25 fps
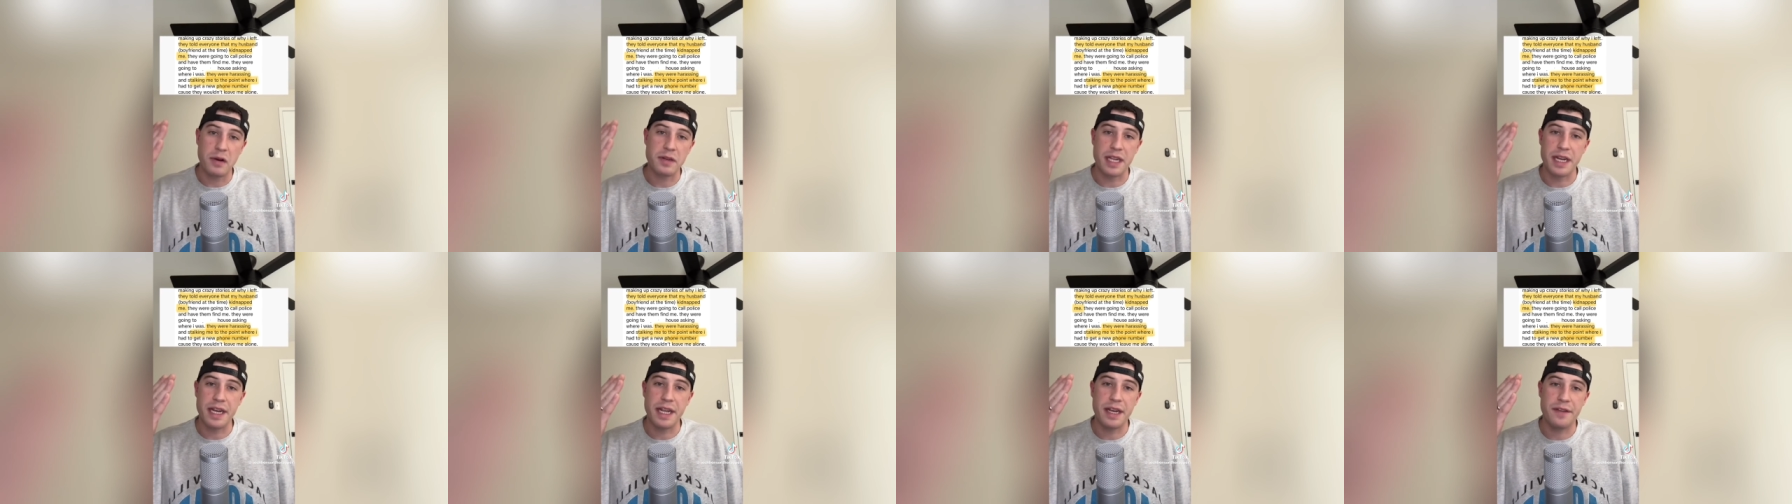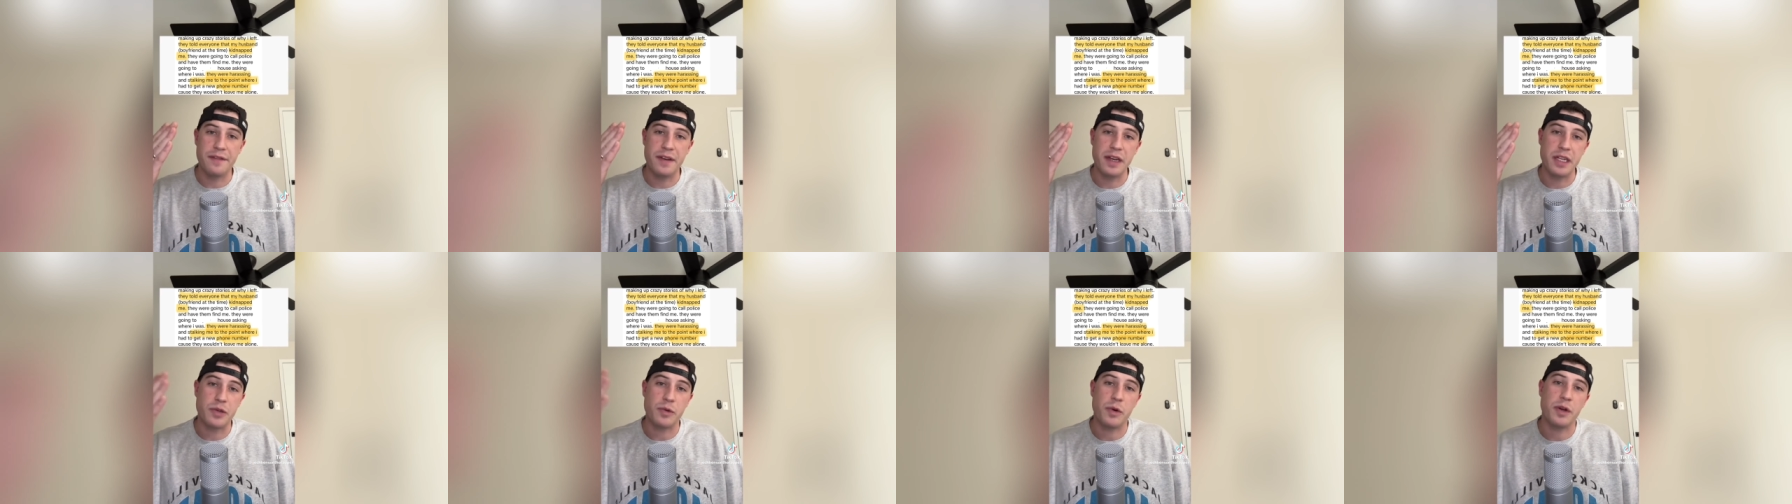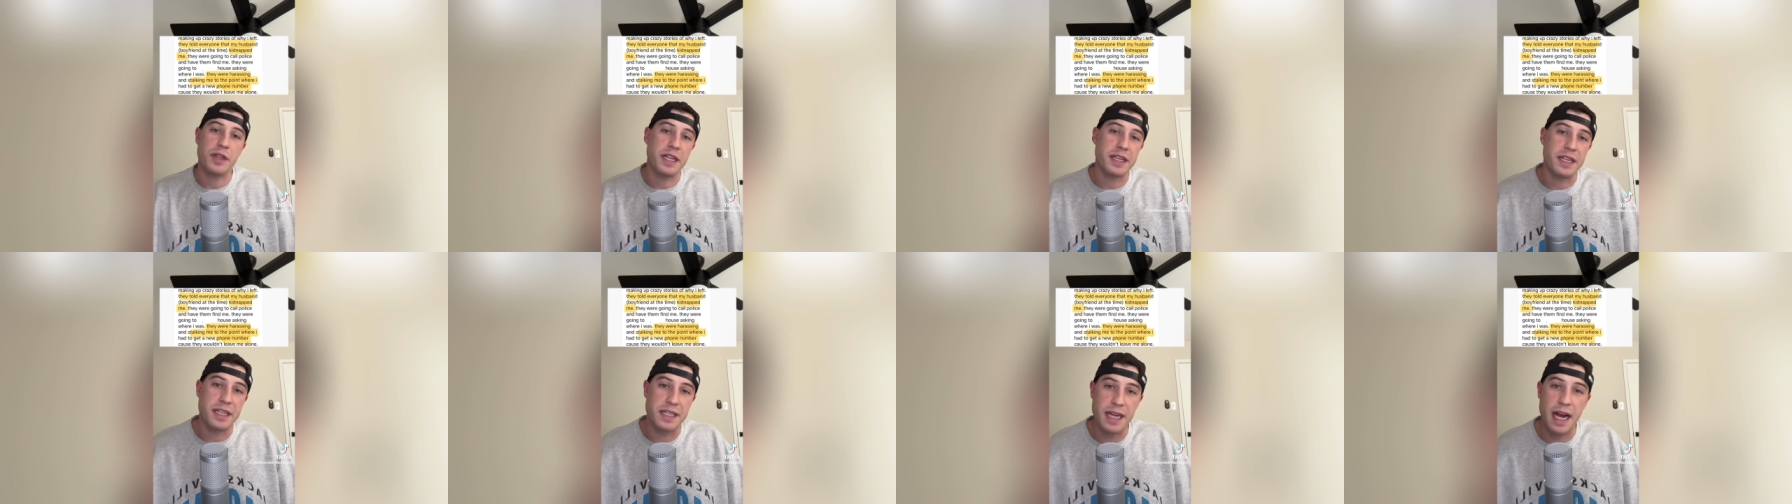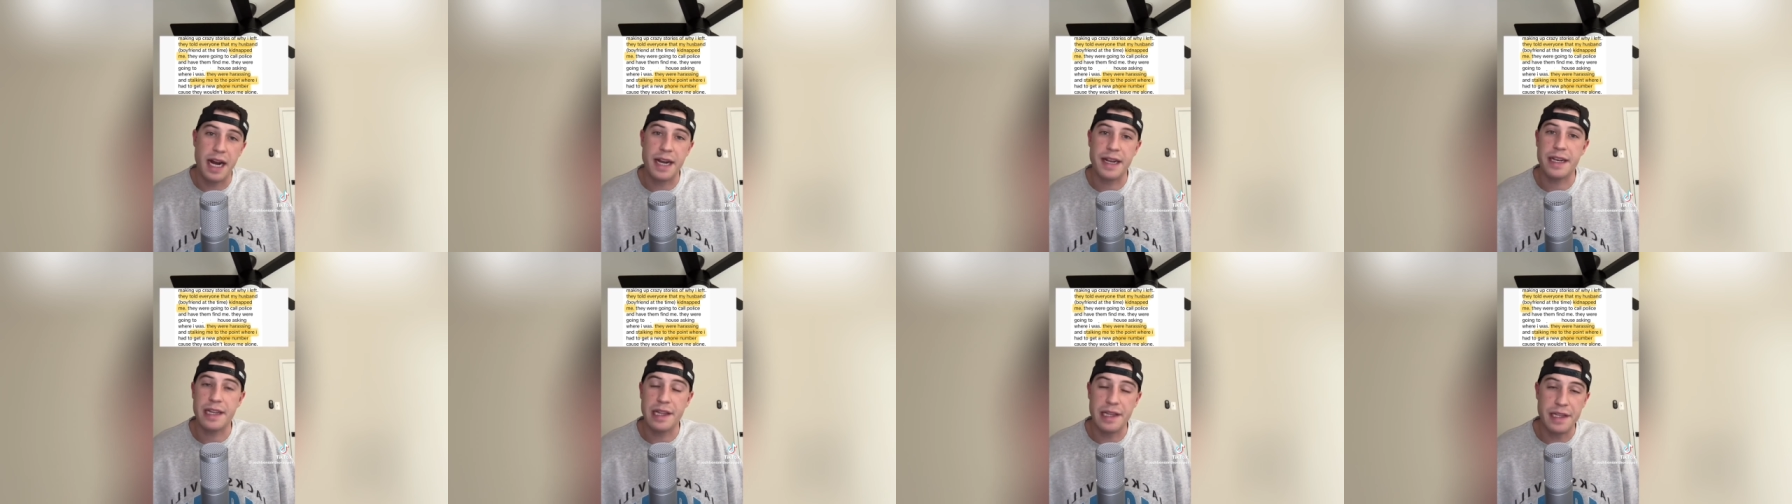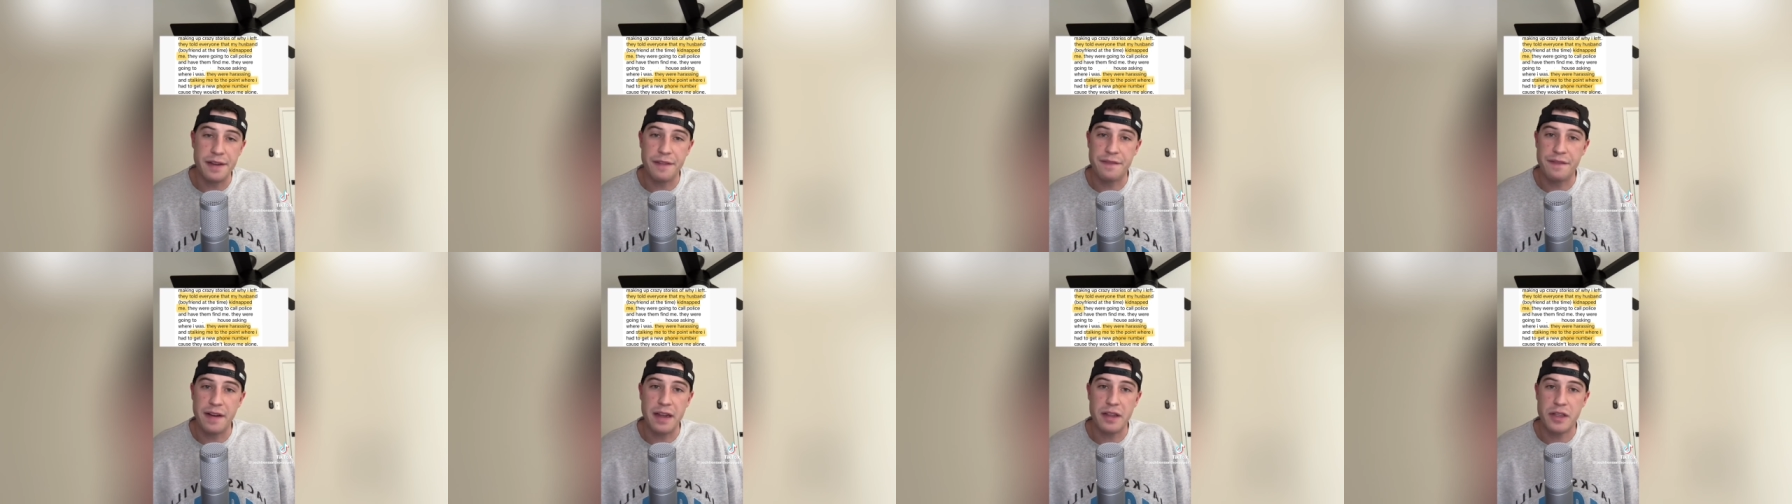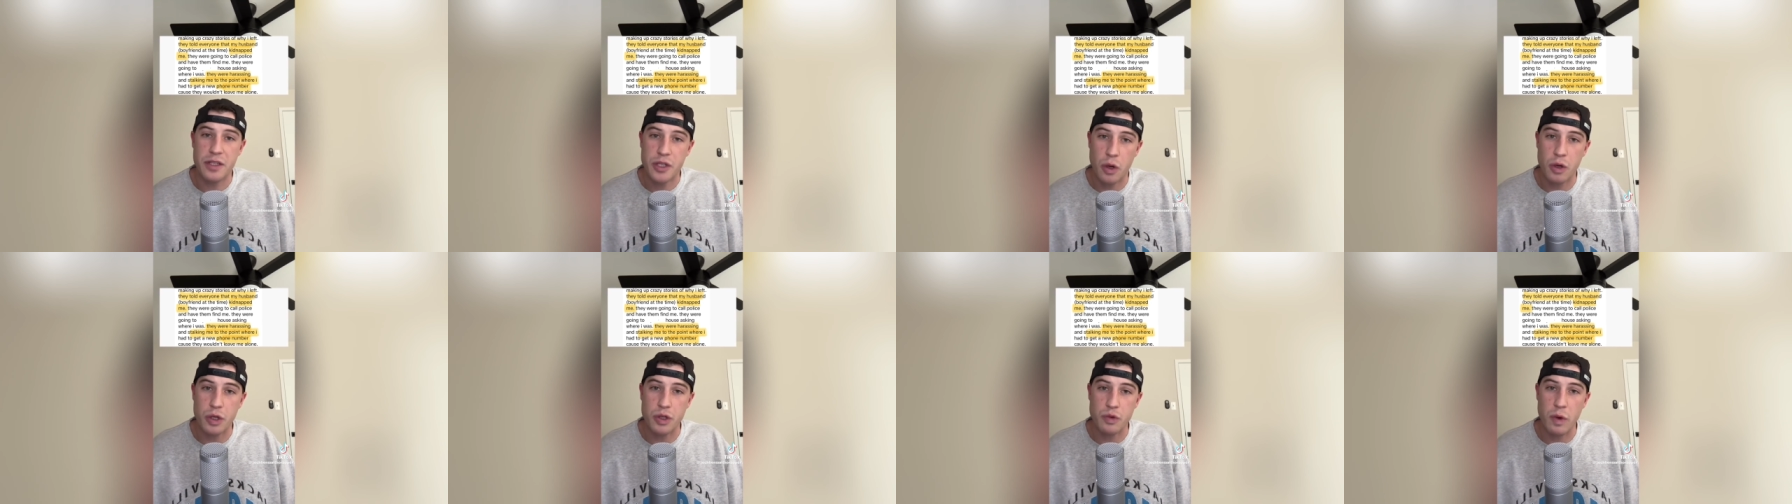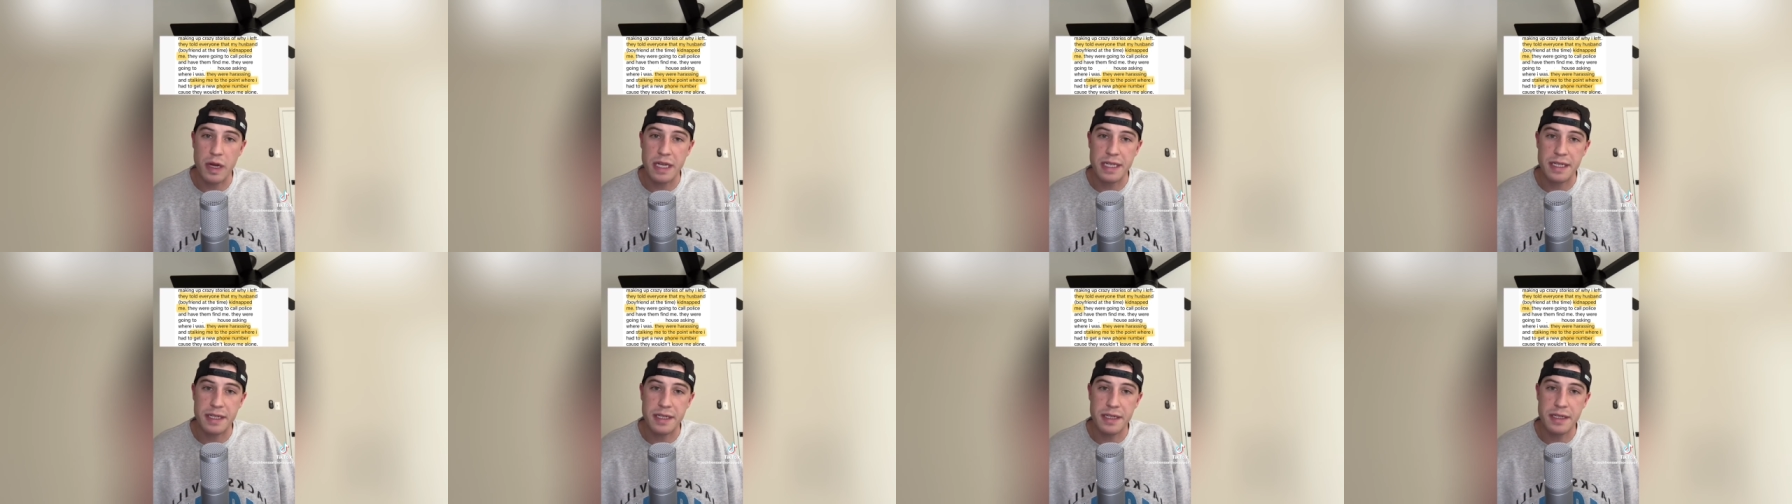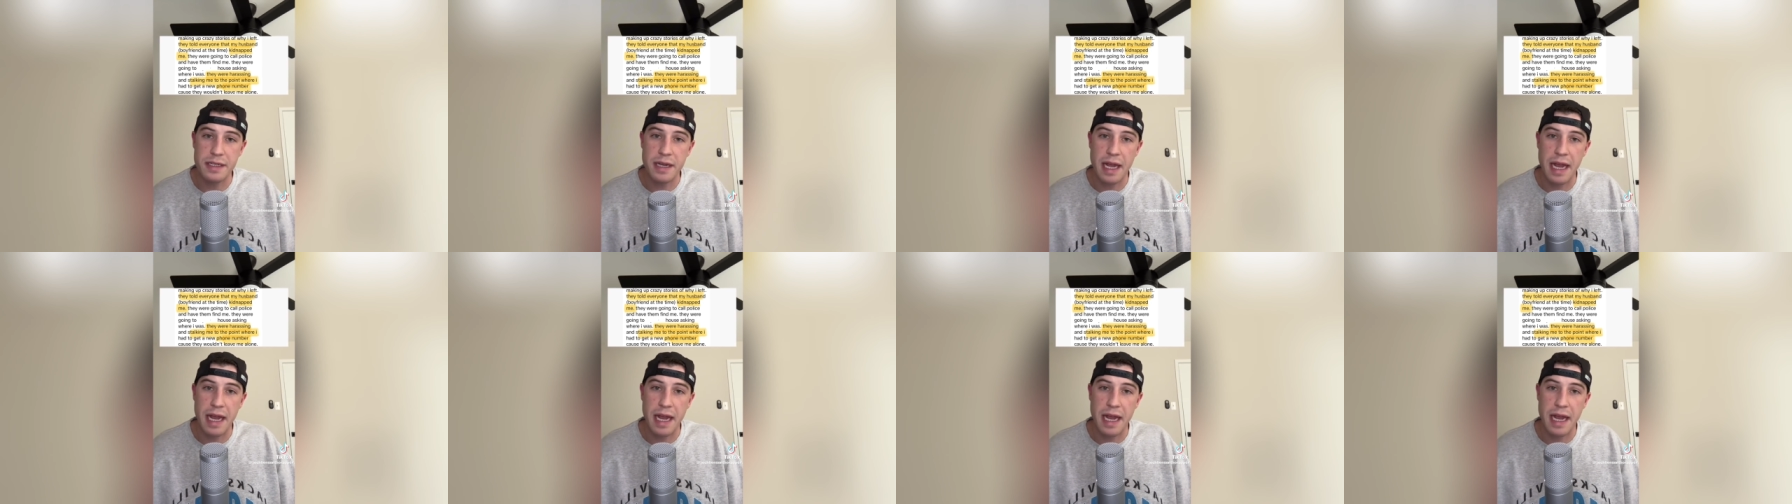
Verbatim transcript: an individual that decided to leave Faith Church Ruston,